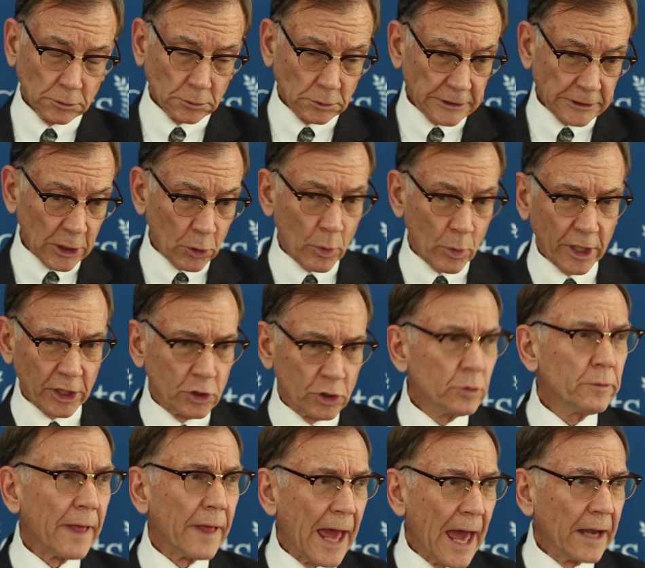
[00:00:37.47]
I don't want to
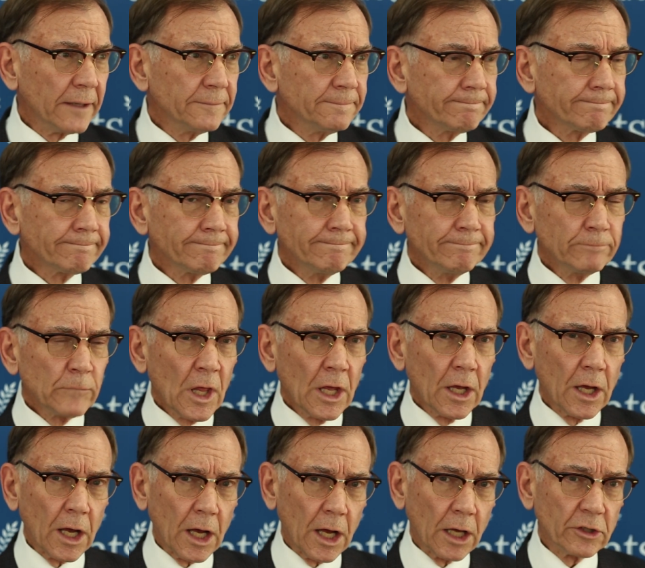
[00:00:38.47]
do
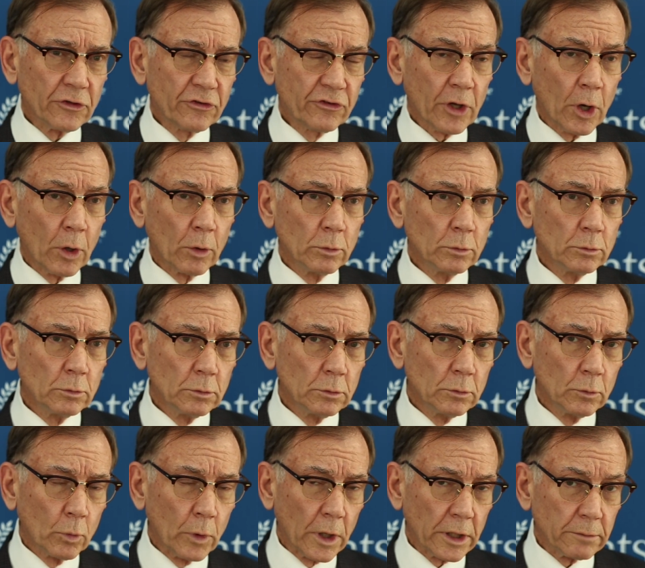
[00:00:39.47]
that. So
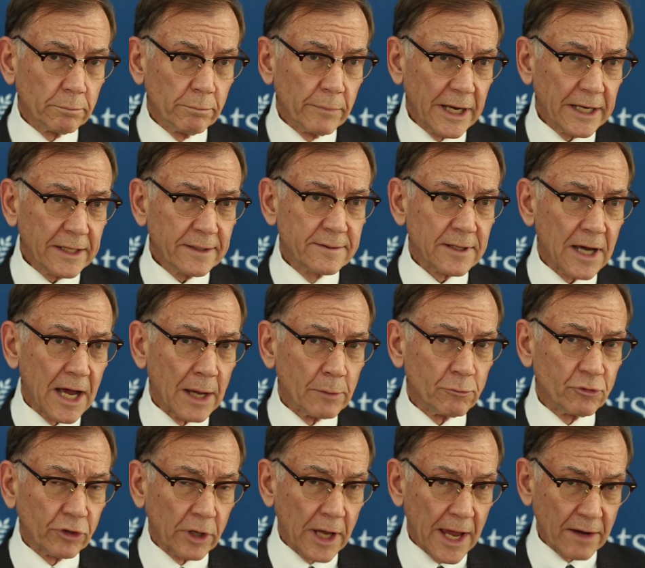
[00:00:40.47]
what many
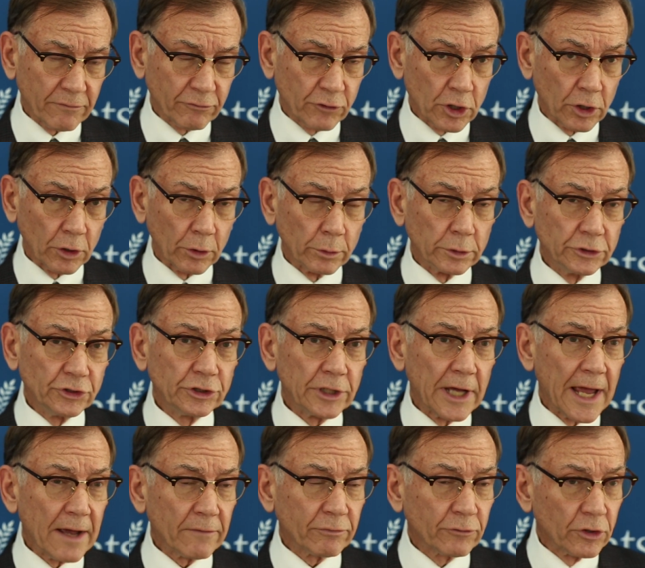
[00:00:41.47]
times you have to do is you
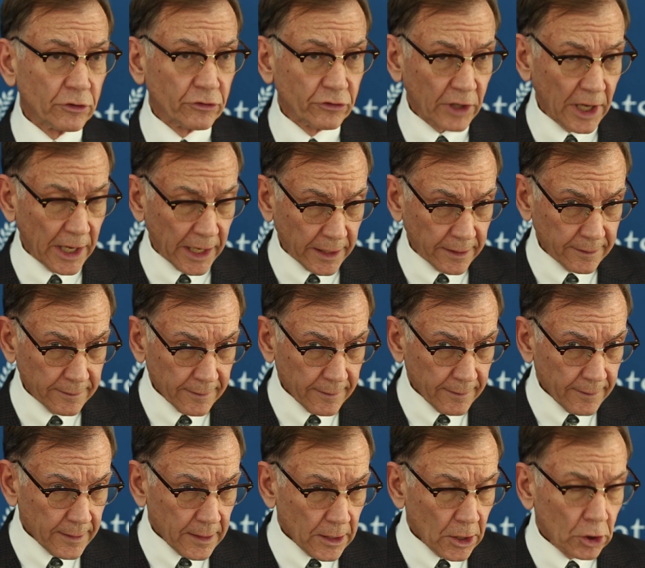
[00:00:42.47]
have to say,
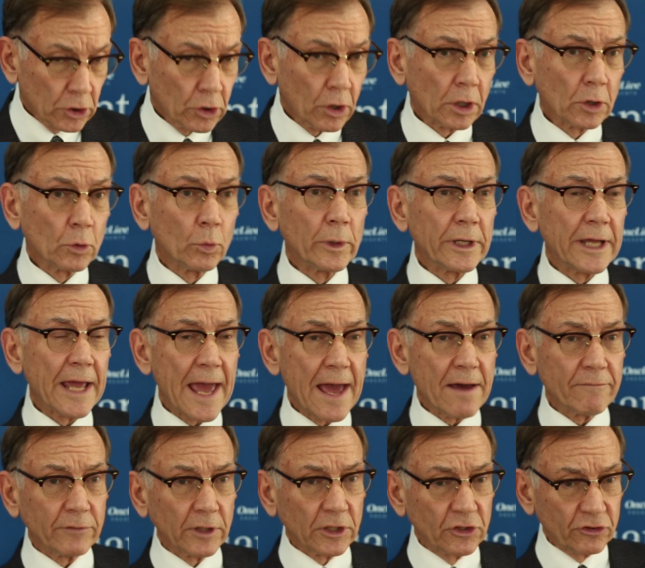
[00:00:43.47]
look, we
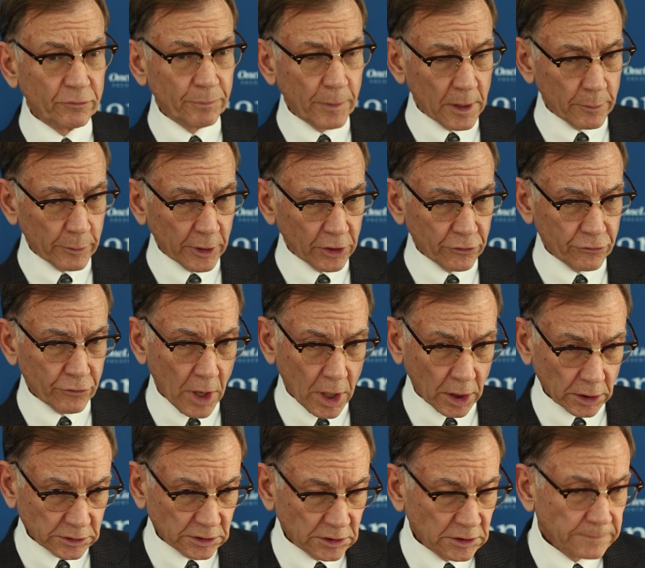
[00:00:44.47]
have experimental
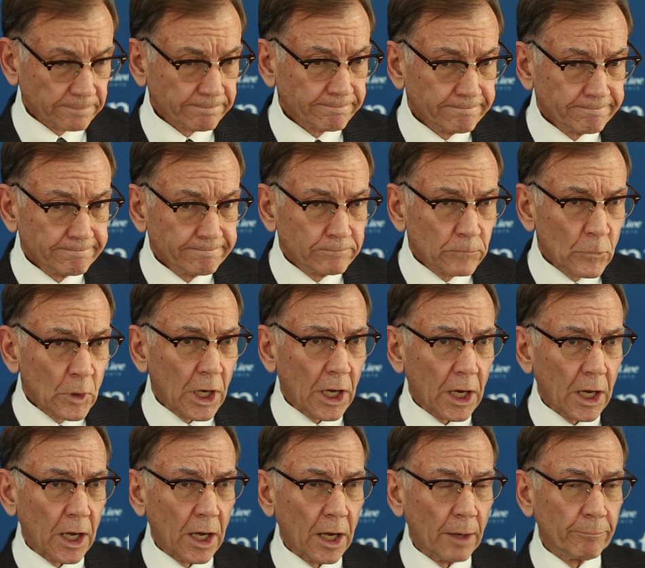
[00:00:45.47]
drugs
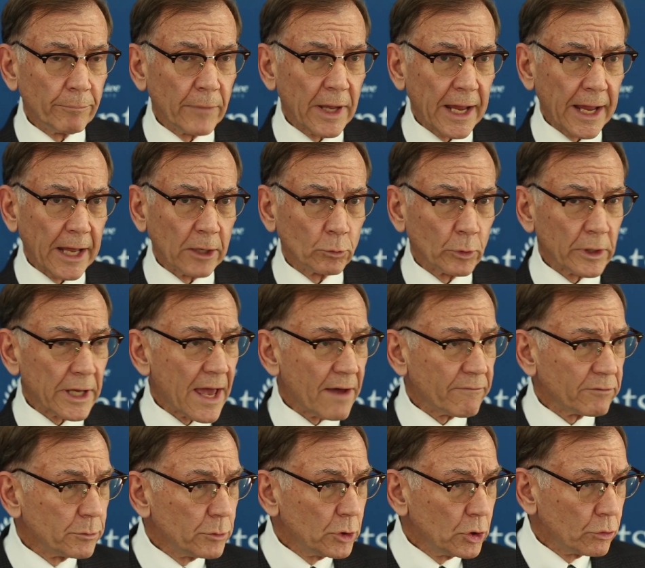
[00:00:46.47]
and we
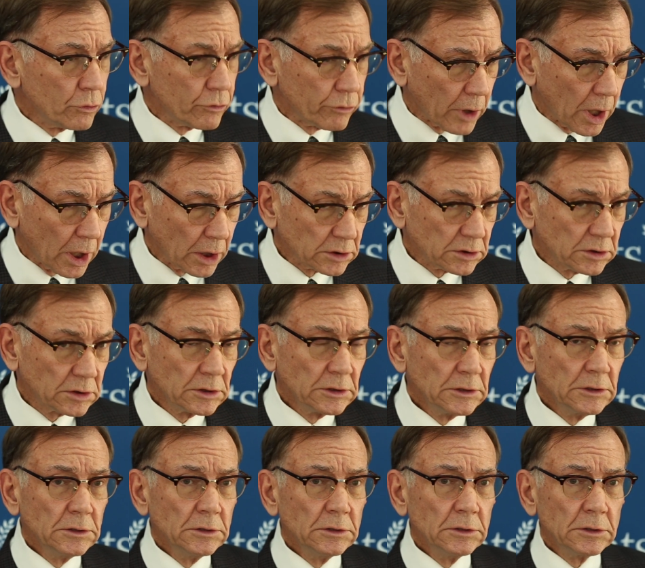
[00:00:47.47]
have immune
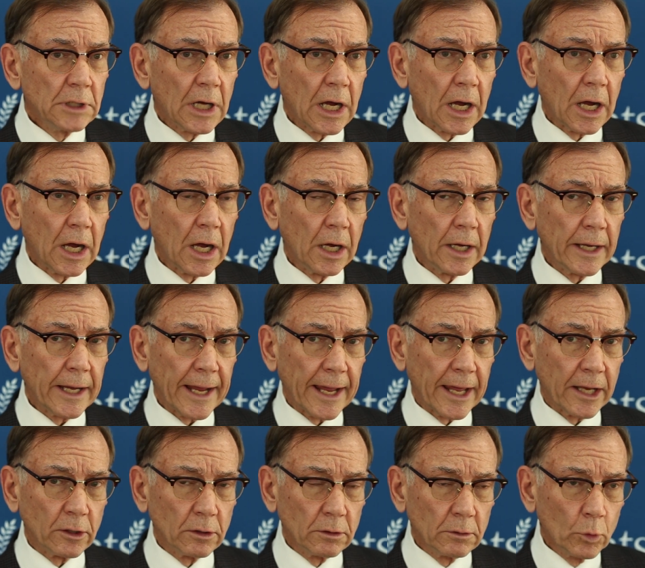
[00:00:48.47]
drugs
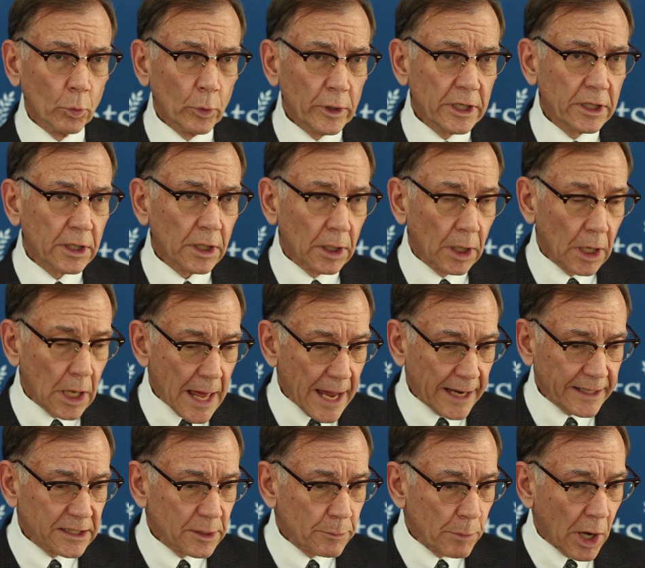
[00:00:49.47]
and we can
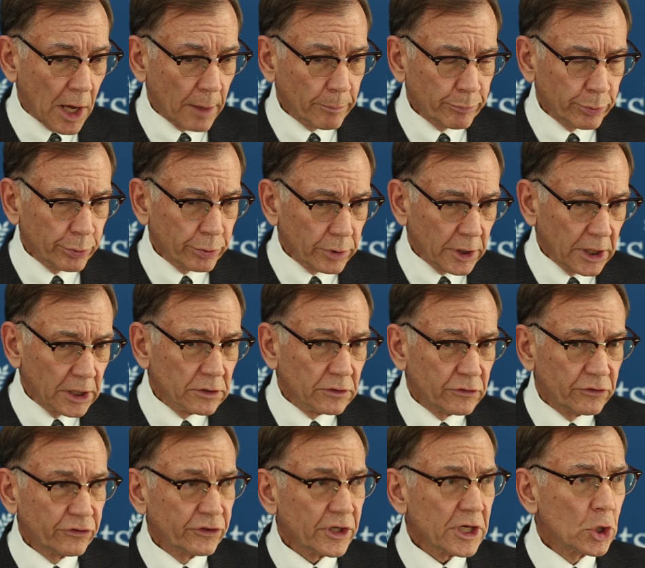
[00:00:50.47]
line them up in
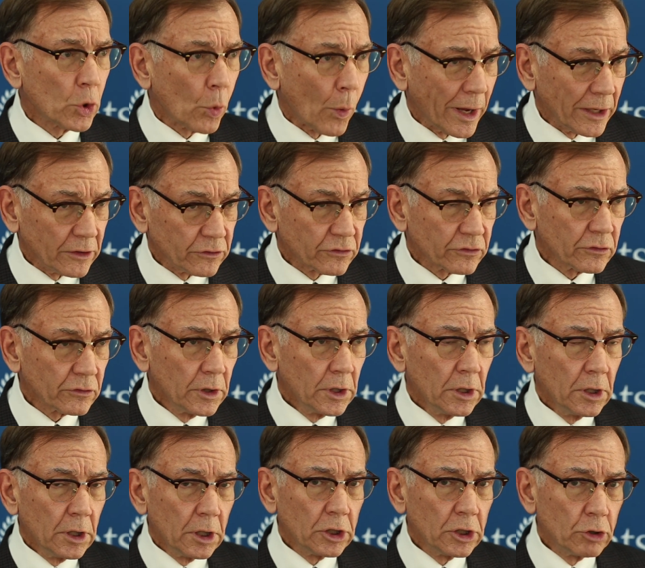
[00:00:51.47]
sequence.
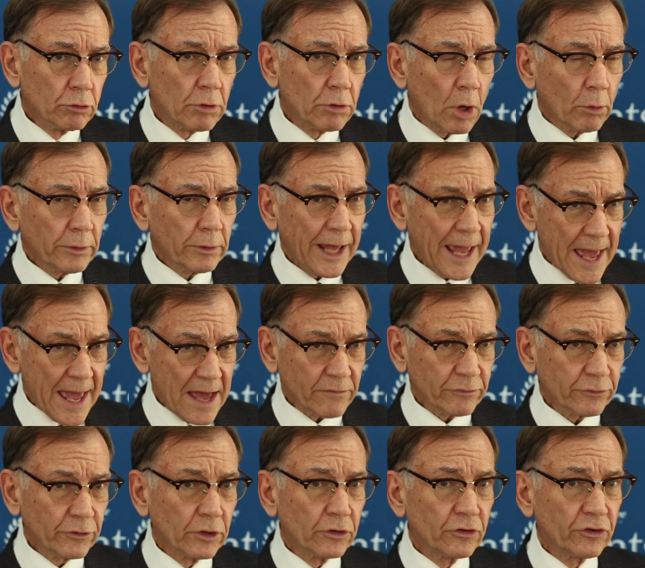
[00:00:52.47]
You don't
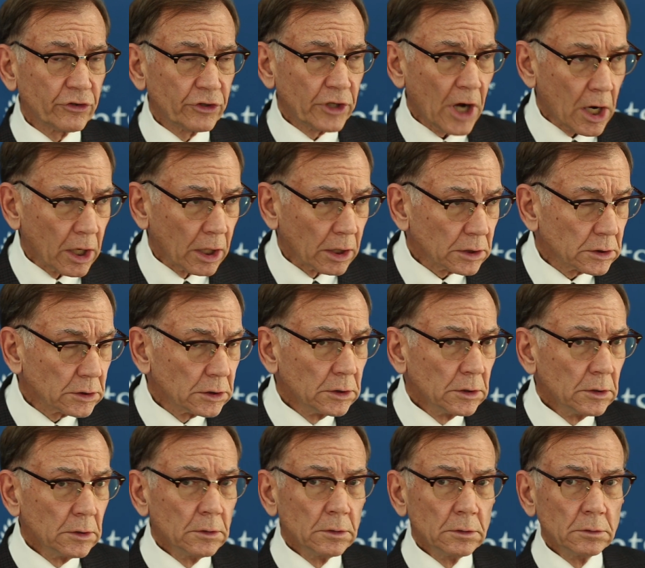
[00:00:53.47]
have to start
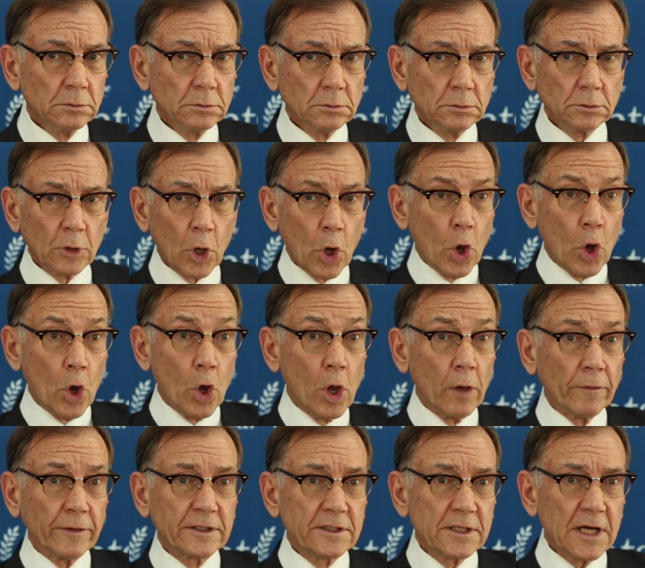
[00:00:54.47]
all
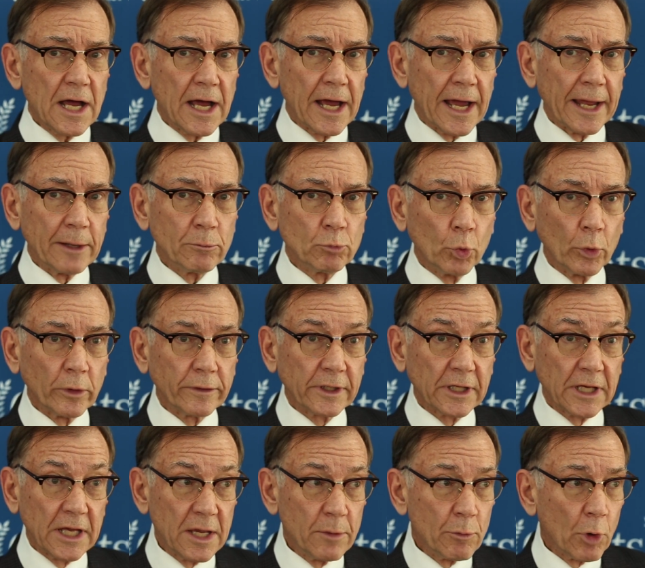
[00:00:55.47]
the time with
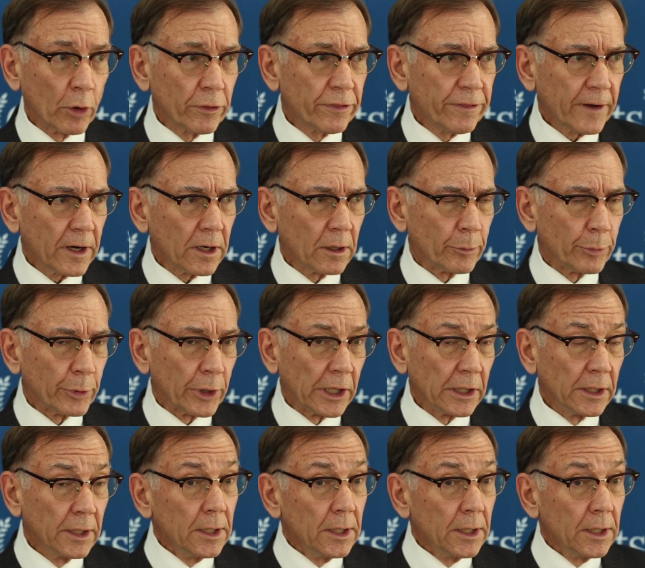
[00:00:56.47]
chemotherapy.